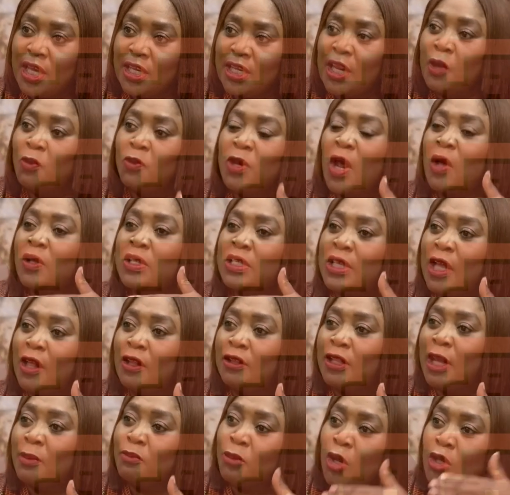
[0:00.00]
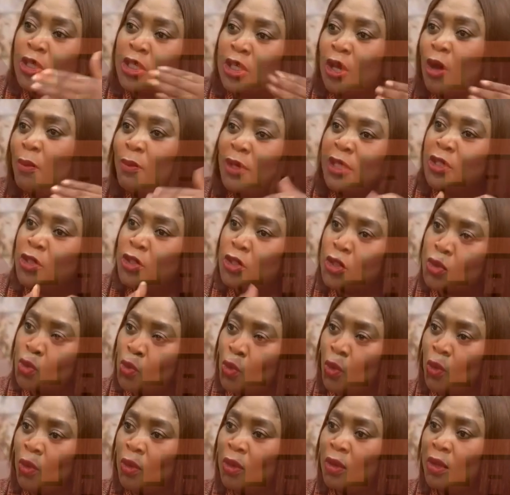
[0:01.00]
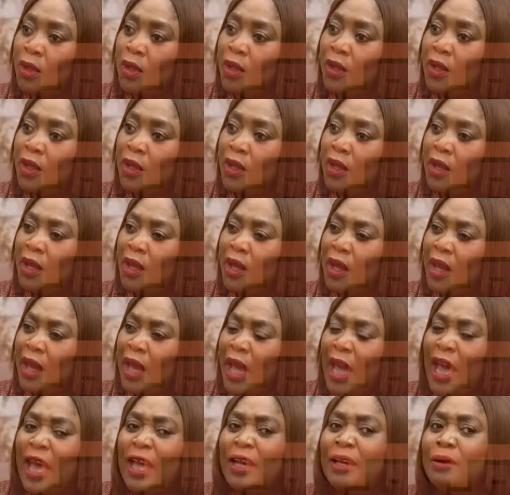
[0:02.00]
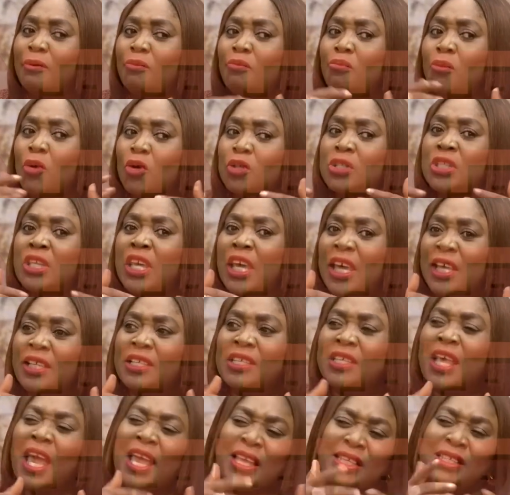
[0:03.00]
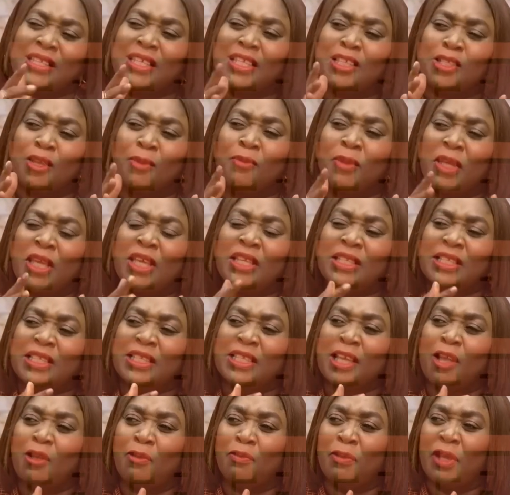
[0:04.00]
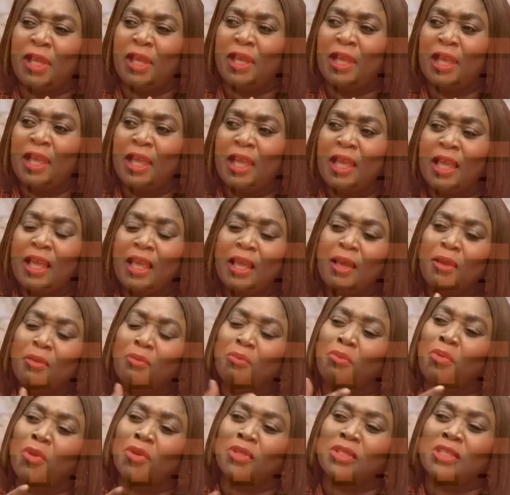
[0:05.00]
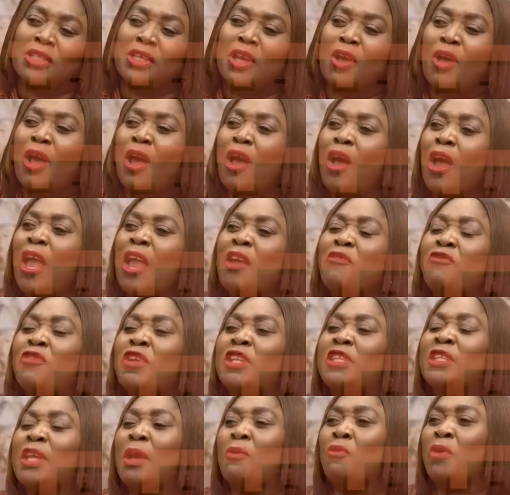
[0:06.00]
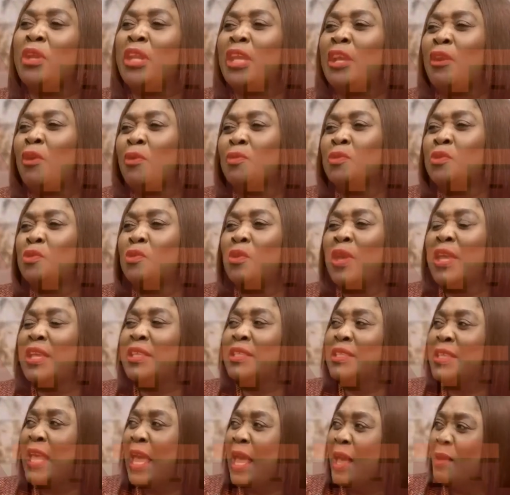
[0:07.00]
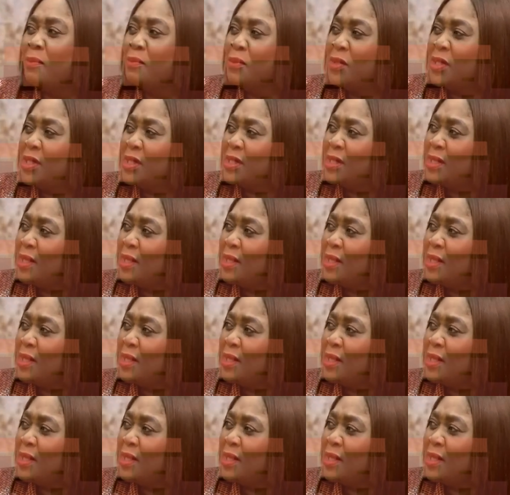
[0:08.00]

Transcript: they will not tell them not to come into school. And most kids, I see some kids tell me, but every time when it comes to exams,